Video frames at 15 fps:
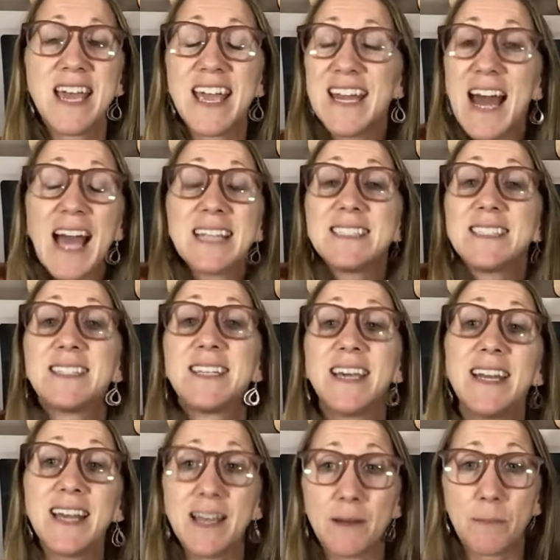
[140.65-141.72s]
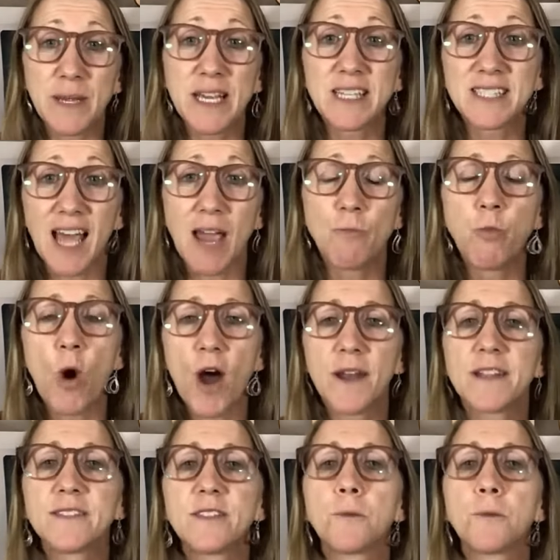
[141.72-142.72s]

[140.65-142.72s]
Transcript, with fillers: And I did it because I wanted